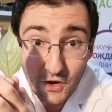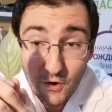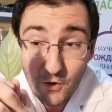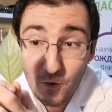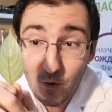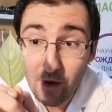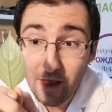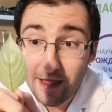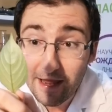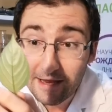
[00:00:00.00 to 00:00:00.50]

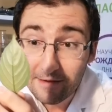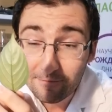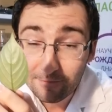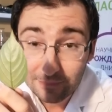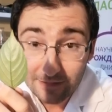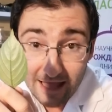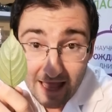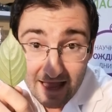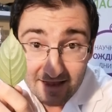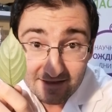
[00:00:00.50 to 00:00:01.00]
So in
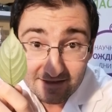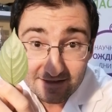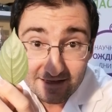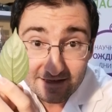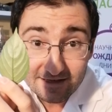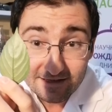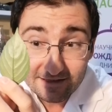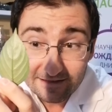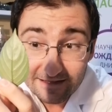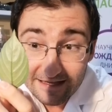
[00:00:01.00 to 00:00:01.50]
plants
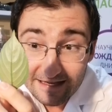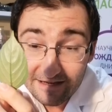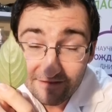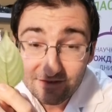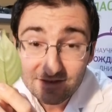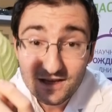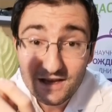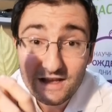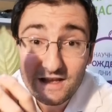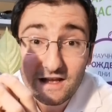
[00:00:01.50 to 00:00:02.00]
and in
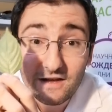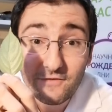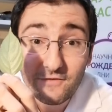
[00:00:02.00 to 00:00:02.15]
leaves,